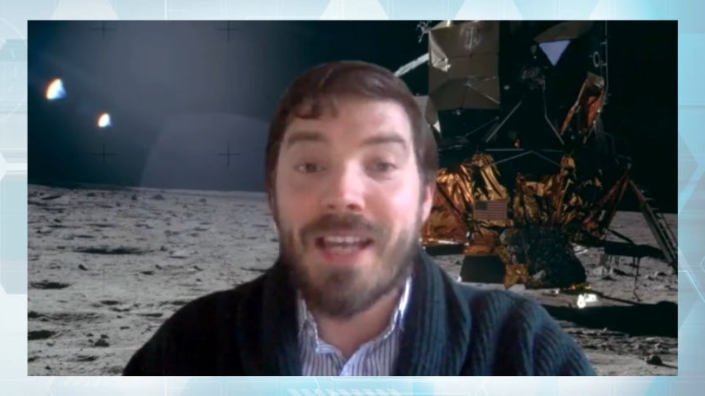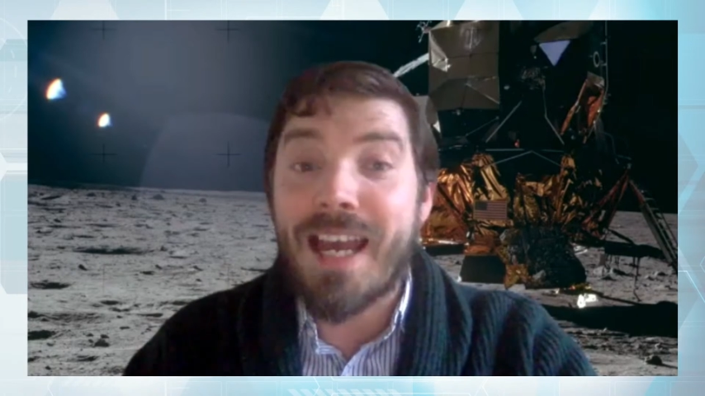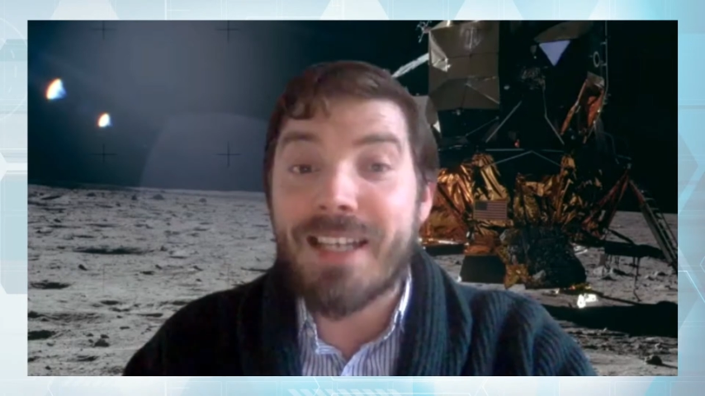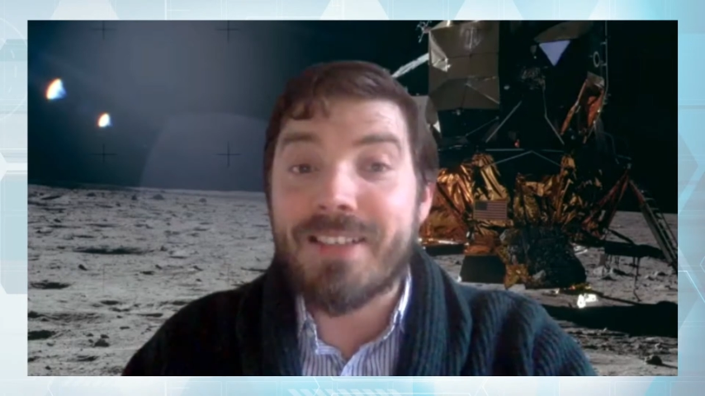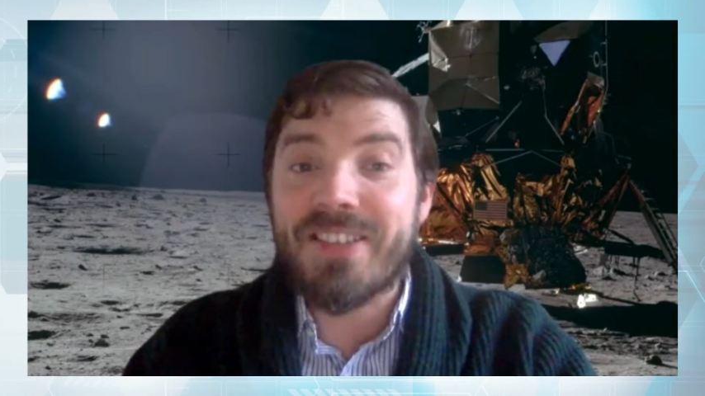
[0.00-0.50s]

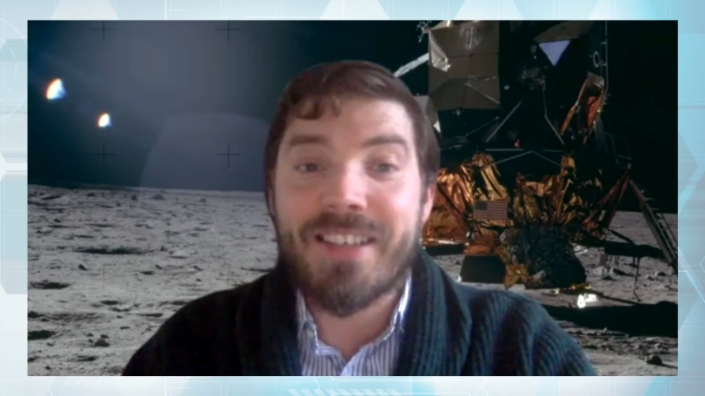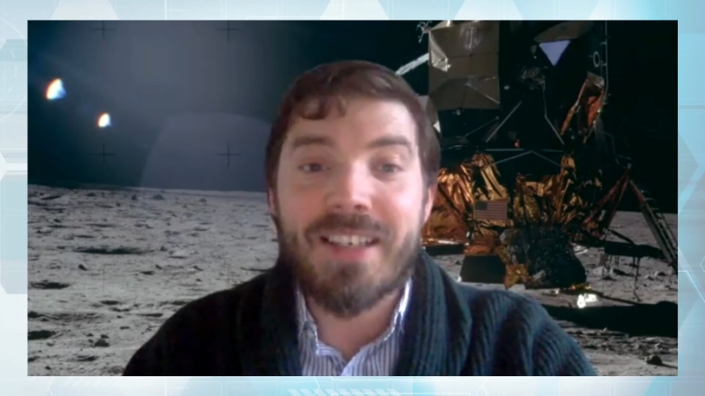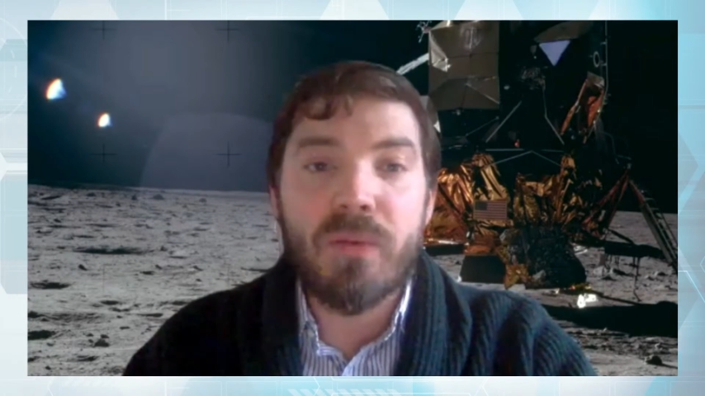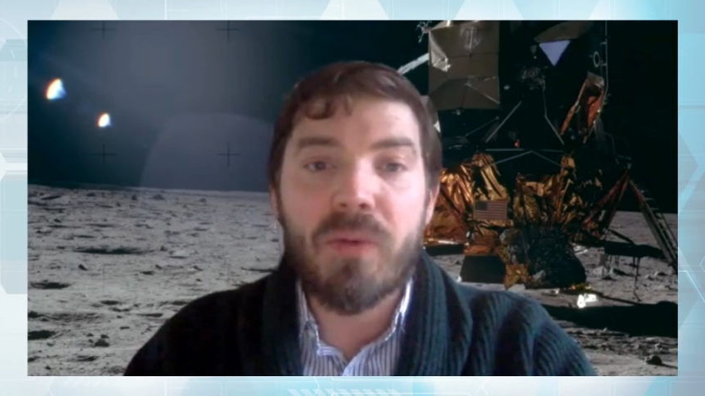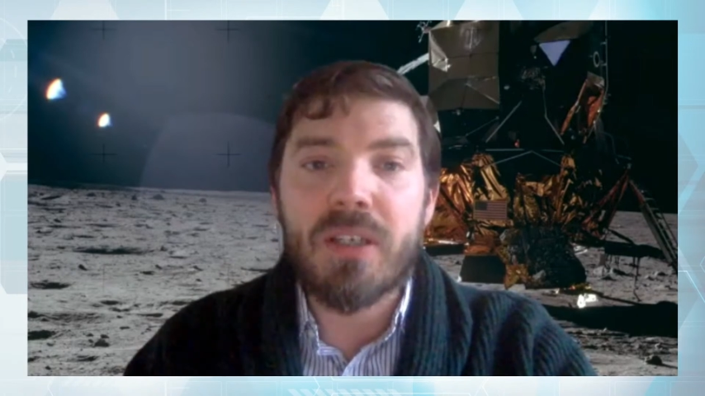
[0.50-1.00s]
had
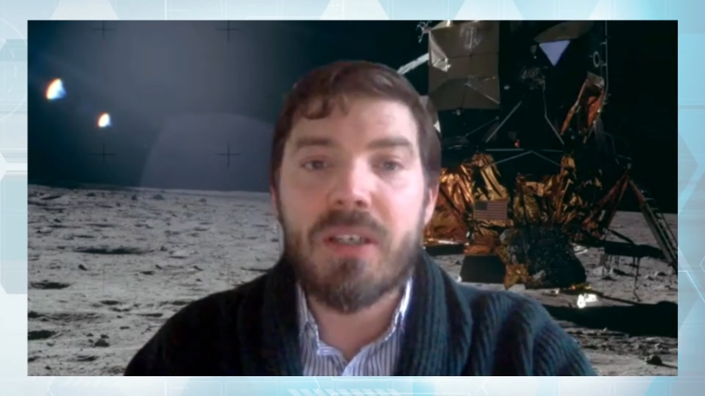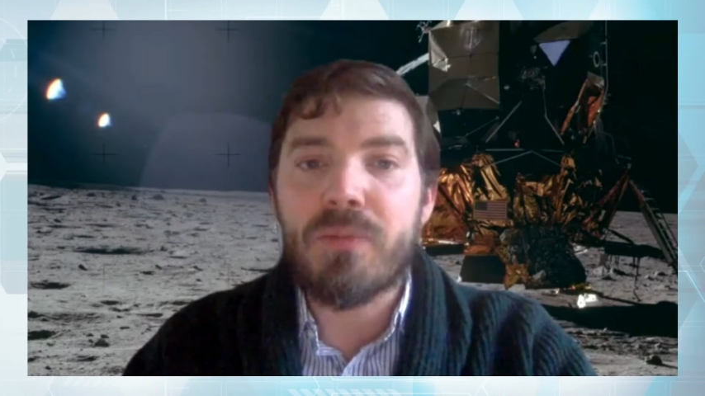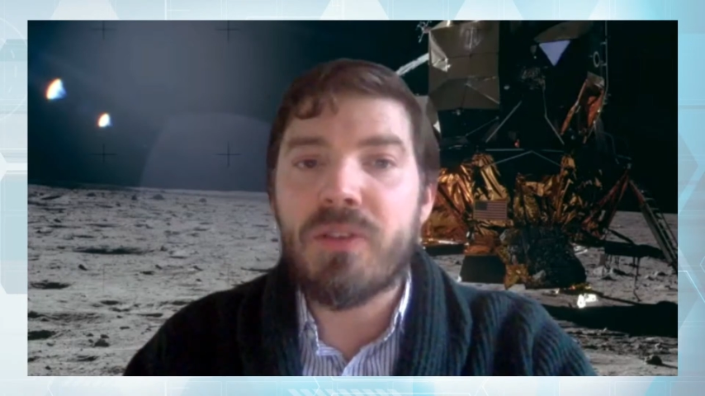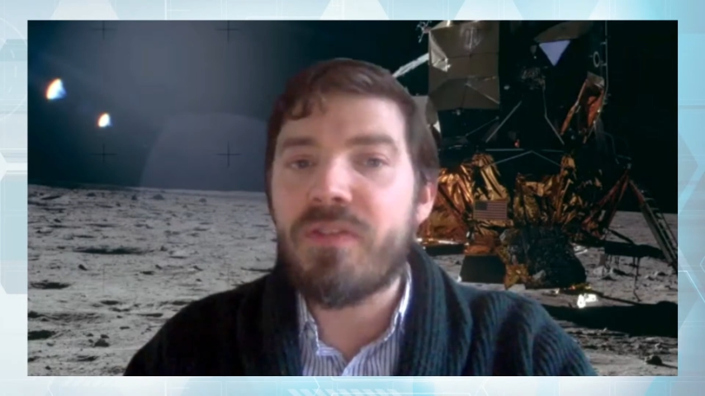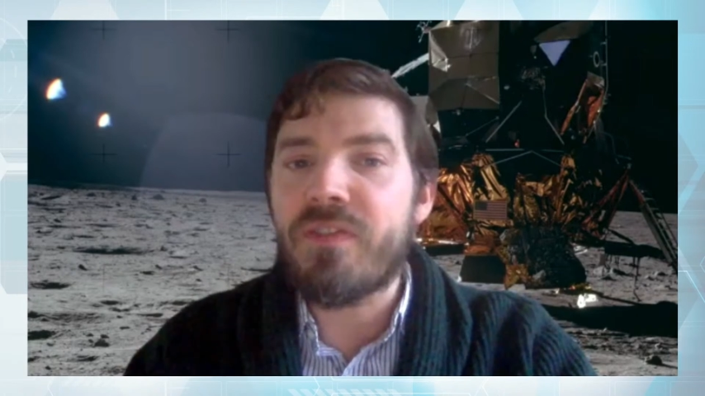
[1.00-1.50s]
where it
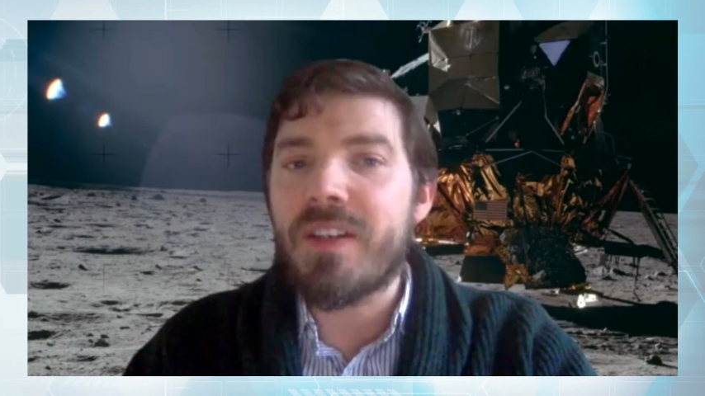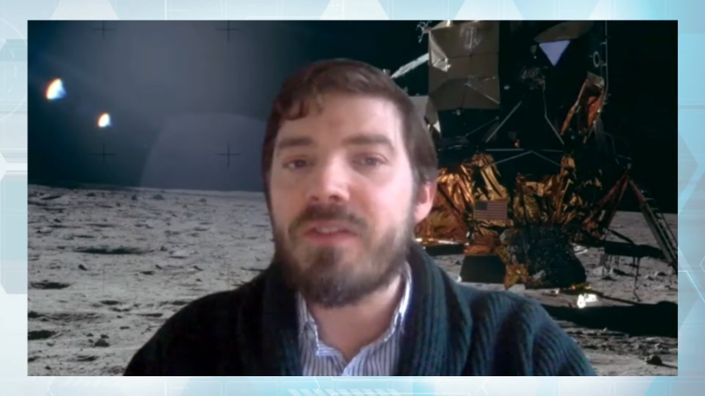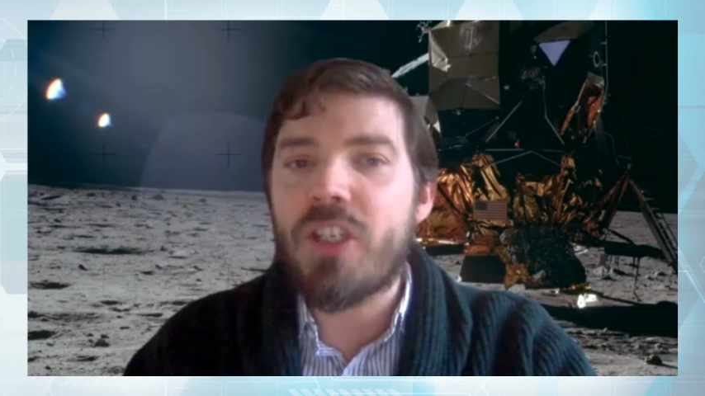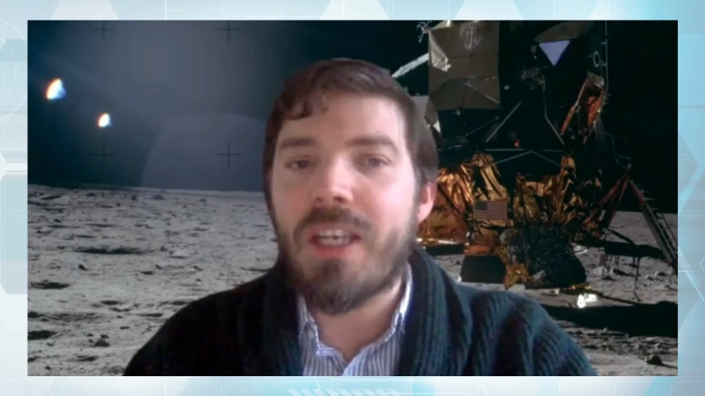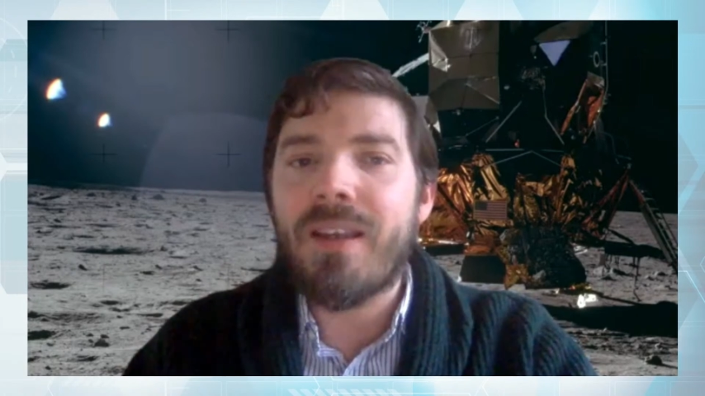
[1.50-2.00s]
comes to
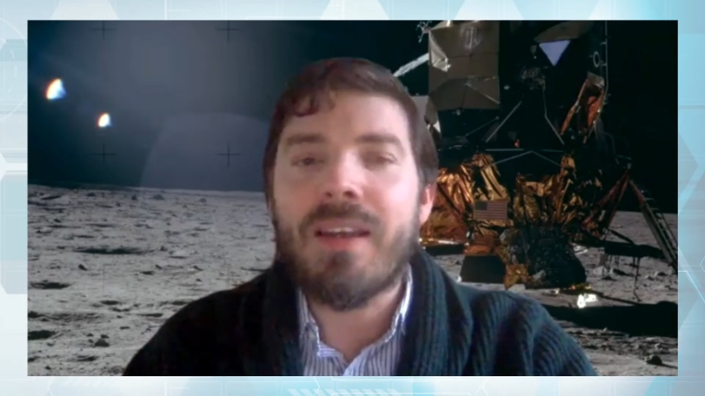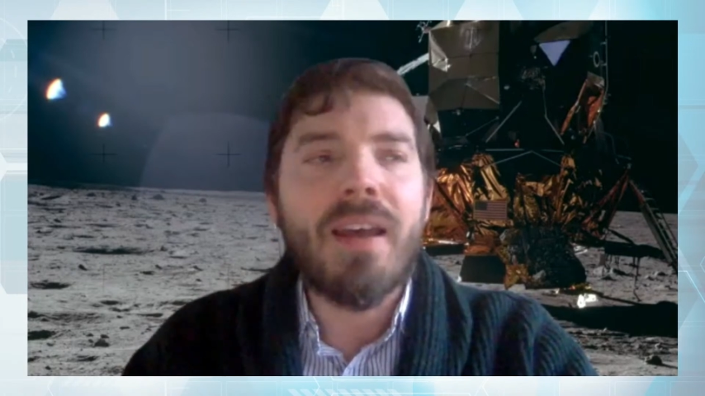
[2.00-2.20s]
5G,